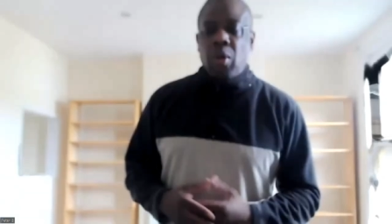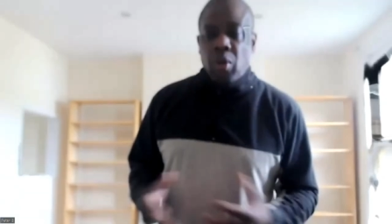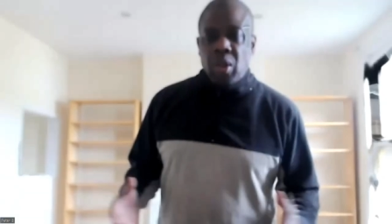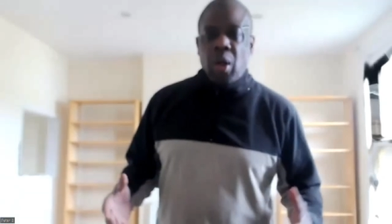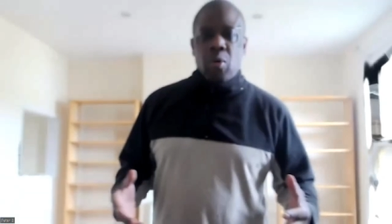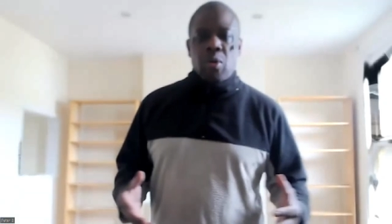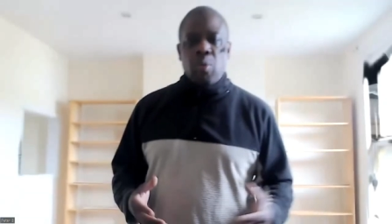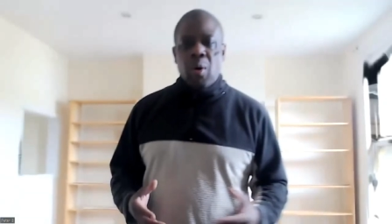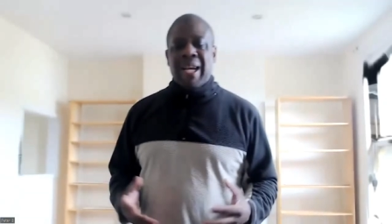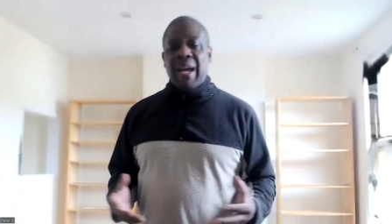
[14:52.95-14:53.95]
God knows
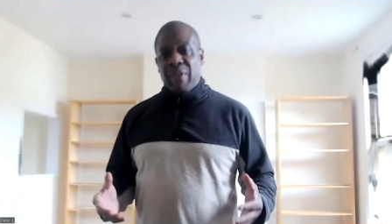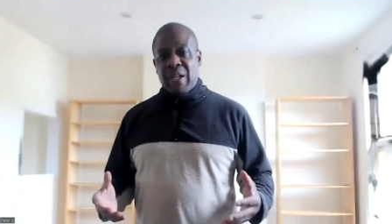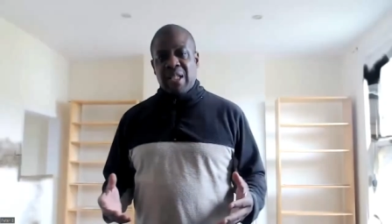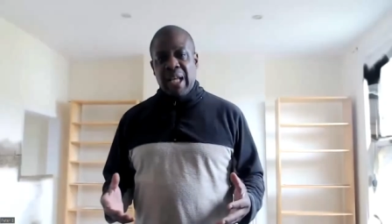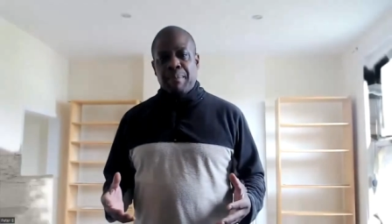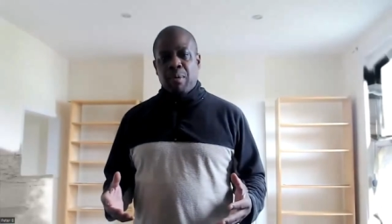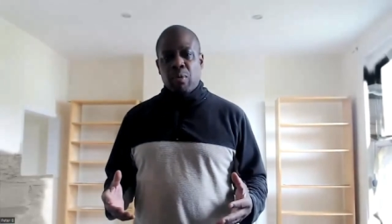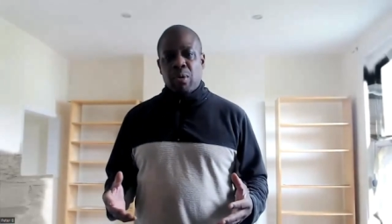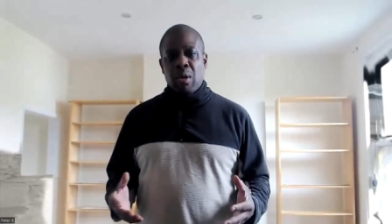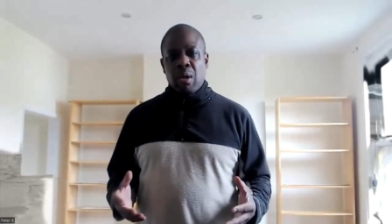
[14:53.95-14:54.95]
what Kevin
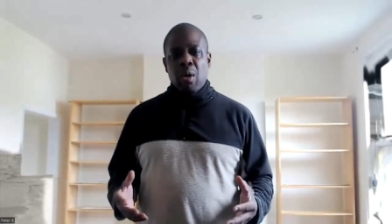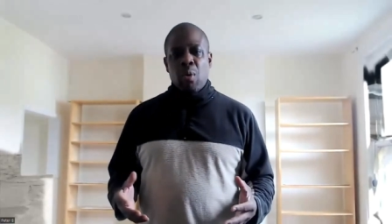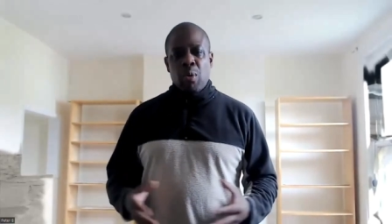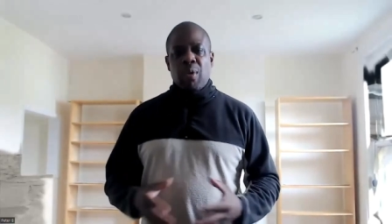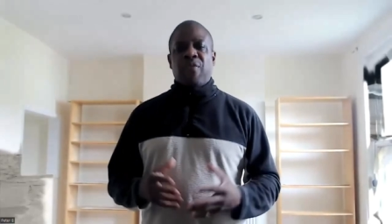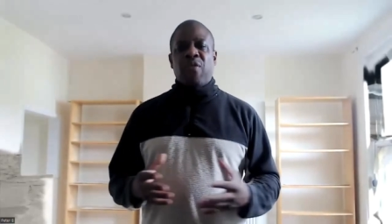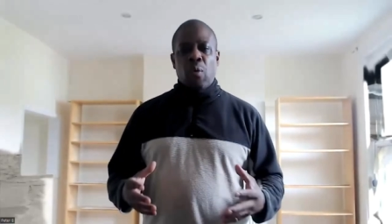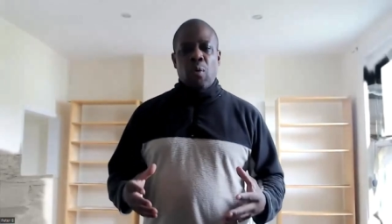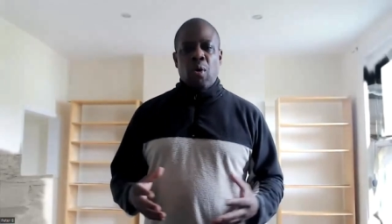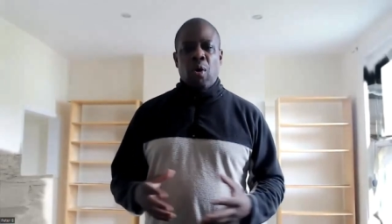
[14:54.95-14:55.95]
Samuels would have
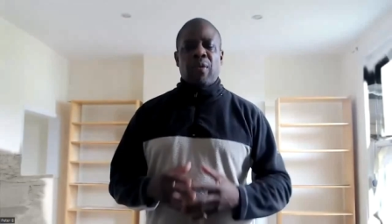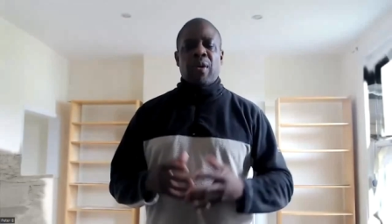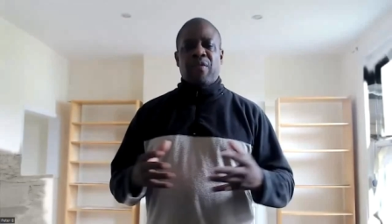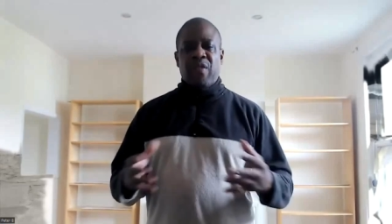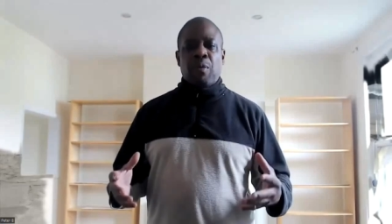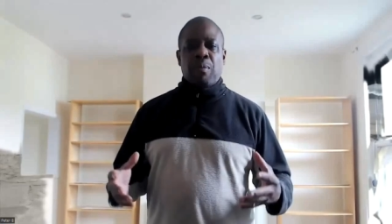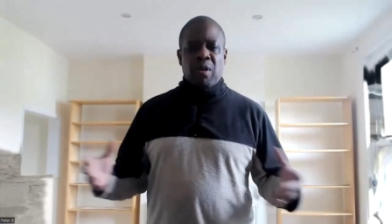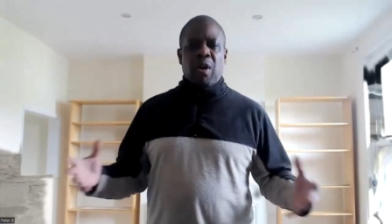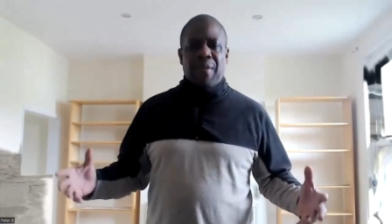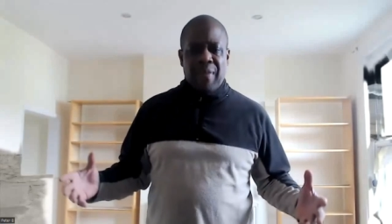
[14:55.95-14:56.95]
thought of a
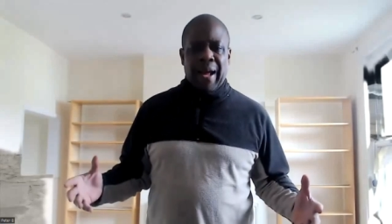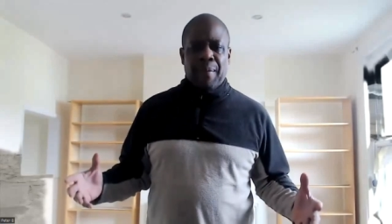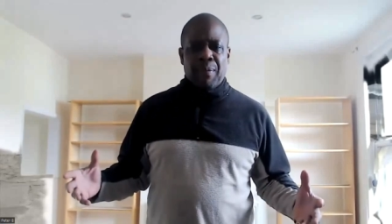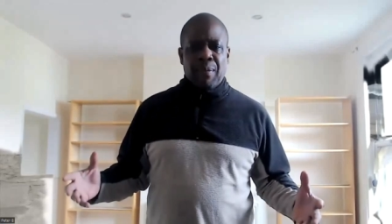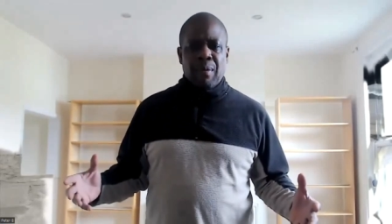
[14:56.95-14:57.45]
film like that.